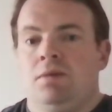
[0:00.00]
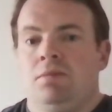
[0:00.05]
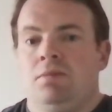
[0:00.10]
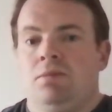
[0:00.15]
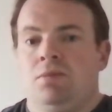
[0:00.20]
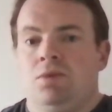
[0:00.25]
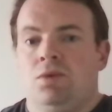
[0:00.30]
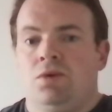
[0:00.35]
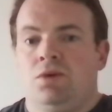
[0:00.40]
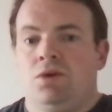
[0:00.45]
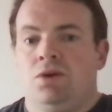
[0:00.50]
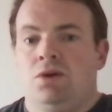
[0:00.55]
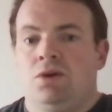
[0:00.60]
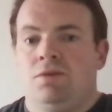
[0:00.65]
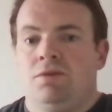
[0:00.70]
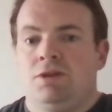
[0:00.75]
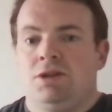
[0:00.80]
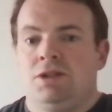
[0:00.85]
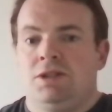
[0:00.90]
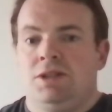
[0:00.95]
more
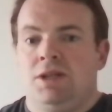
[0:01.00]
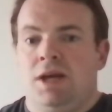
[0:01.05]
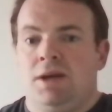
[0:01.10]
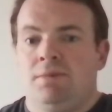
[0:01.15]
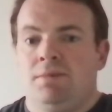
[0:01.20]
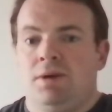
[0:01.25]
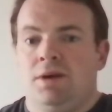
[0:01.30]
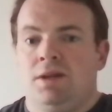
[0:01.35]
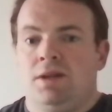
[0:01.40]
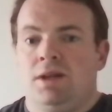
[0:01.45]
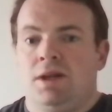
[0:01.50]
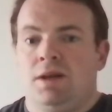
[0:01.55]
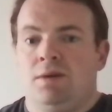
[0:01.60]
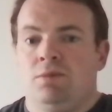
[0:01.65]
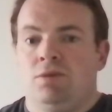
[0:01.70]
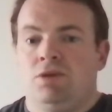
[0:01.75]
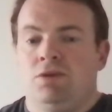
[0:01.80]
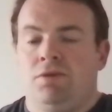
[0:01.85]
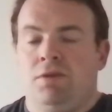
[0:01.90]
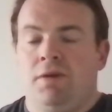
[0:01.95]
of a stigma that it
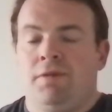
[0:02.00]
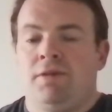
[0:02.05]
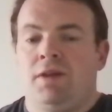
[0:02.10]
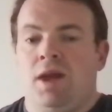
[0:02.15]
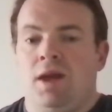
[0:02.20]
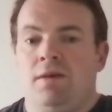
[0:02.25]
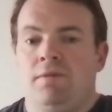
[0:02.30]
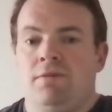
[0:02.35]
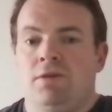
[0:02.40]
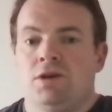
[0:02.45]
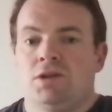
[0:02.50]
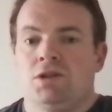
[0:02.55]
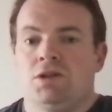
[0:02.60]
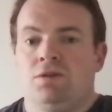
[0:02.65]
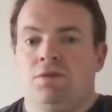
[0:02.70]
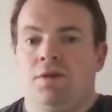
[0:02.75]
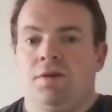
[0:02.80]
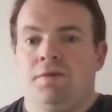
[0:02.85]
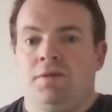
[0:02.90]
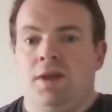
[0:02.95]
was 15 versus
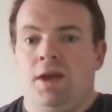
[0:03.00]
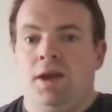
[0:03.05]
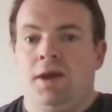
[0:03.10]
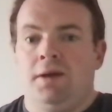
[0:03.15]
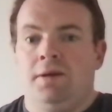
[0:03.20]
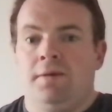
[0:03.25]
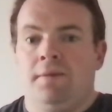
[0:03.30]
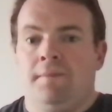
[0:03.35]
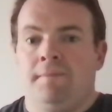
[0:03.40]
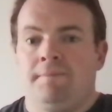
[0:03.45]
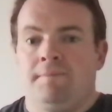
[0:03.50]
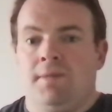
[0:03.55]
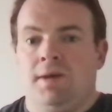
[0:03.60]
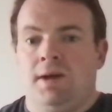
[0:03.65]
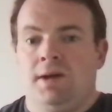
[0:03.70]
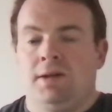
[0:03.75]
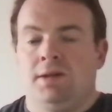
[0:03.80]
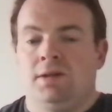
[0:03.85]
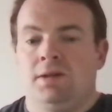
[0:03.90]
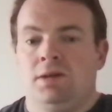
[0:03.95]
15,
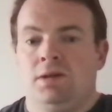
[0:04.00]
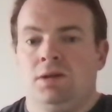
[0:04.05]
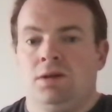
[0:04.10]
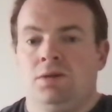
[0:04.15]
and